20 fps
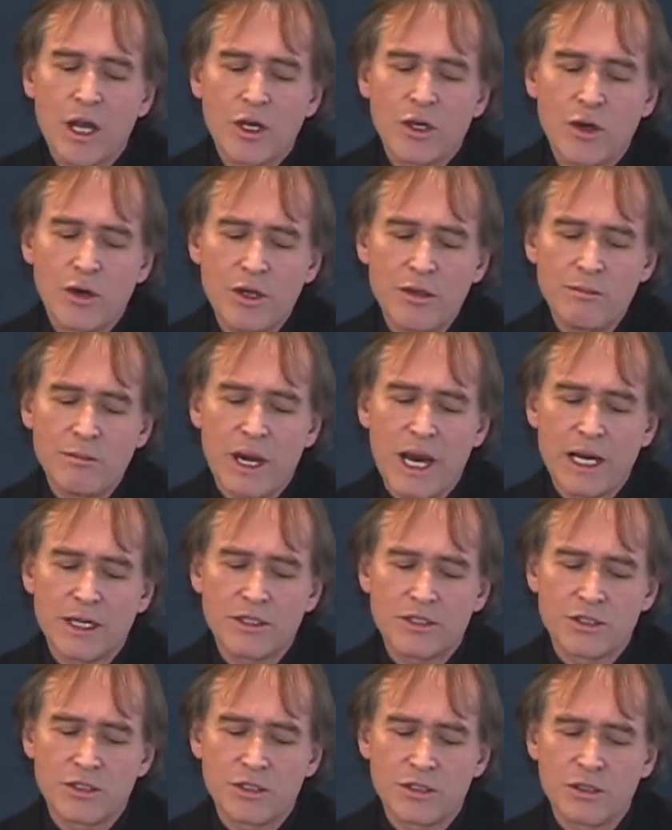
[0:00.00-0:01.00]
going
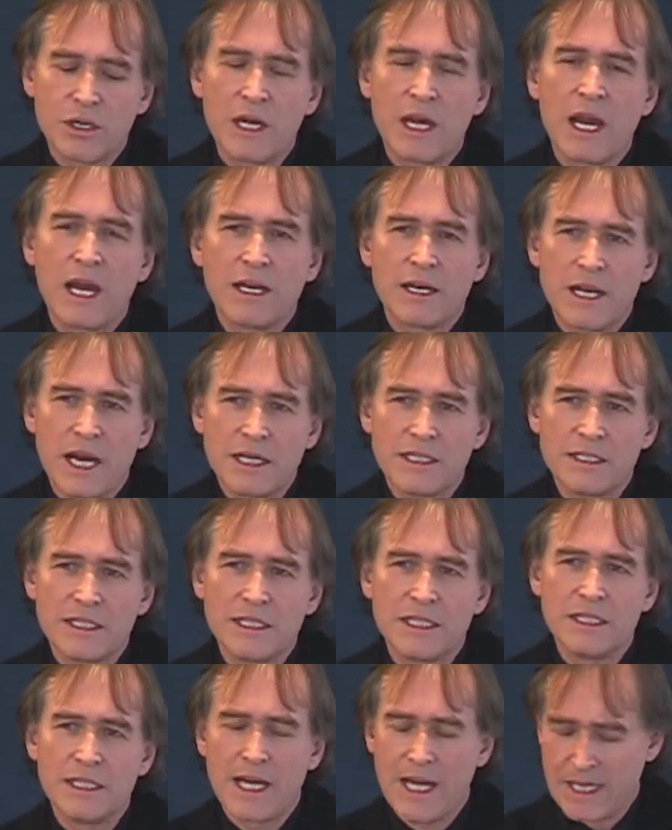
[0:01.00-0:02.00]
back to
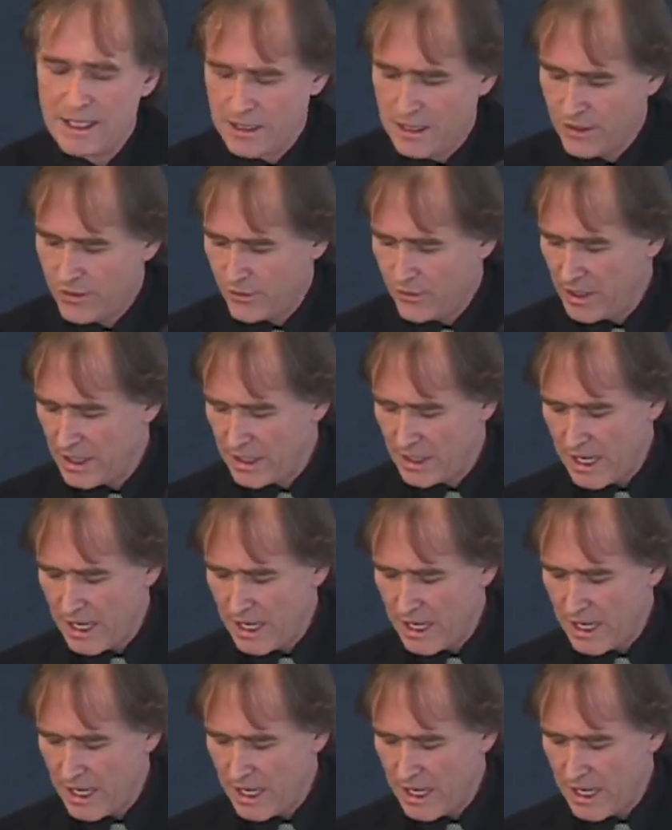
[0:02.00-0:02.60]
1983.